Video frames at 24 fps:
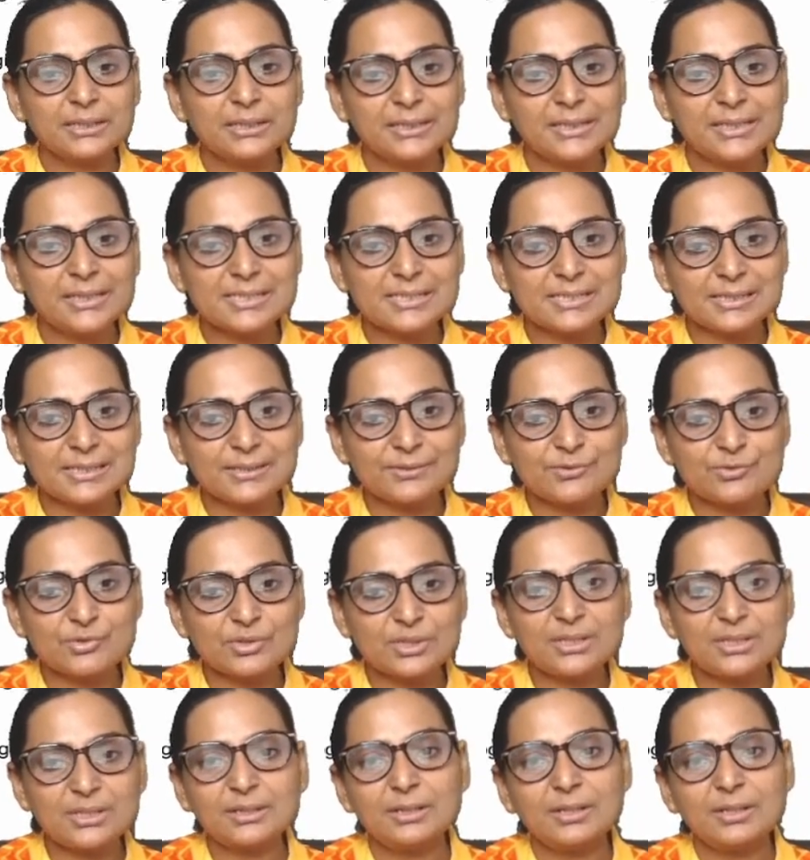
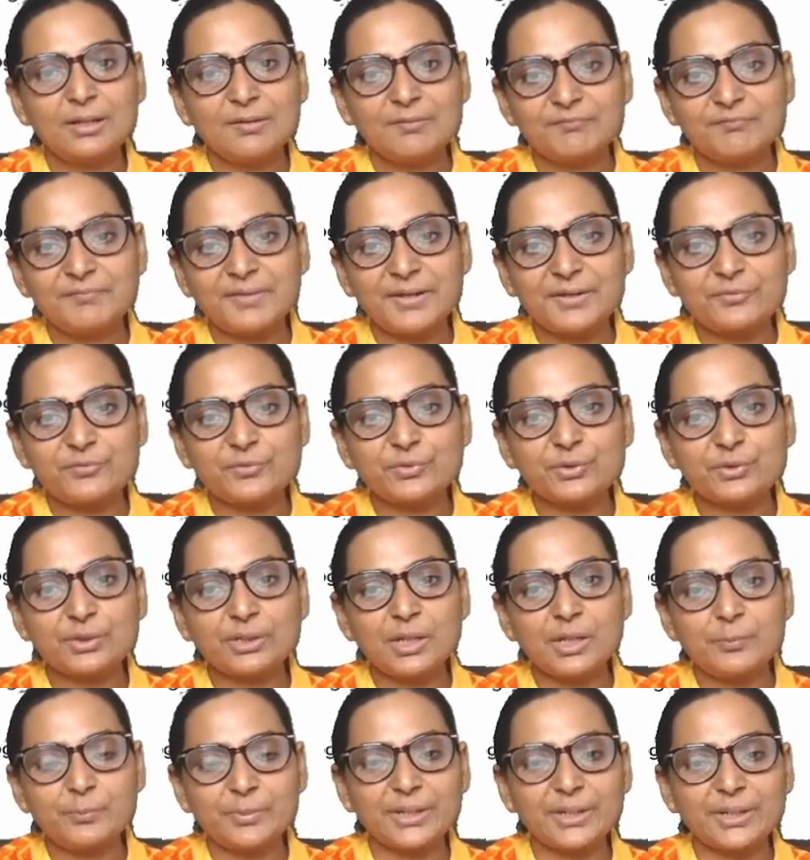ECG,
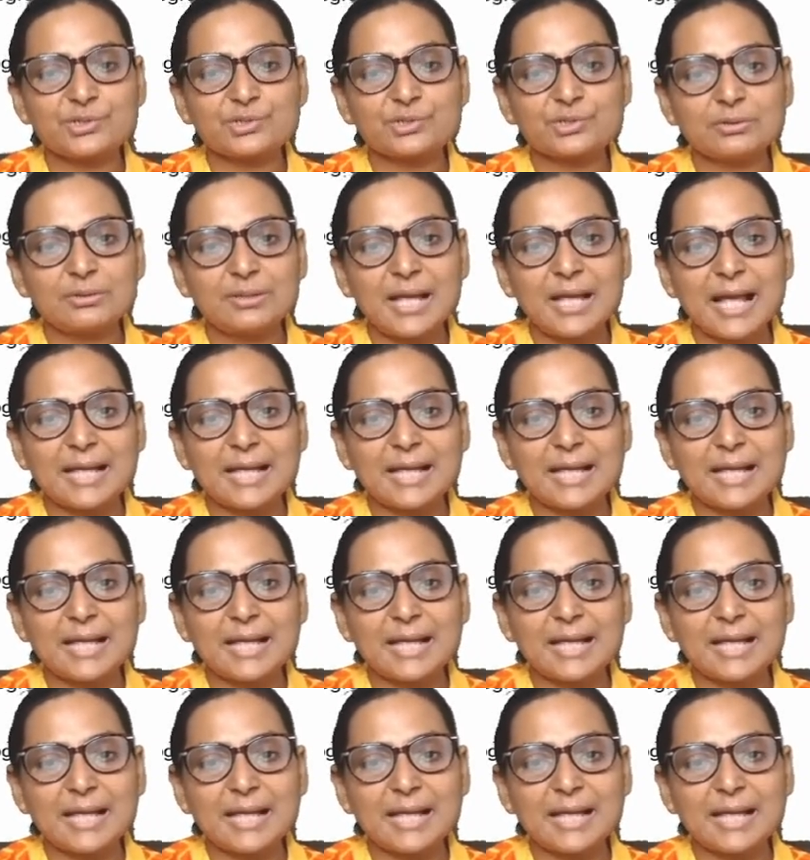ventricular pressure,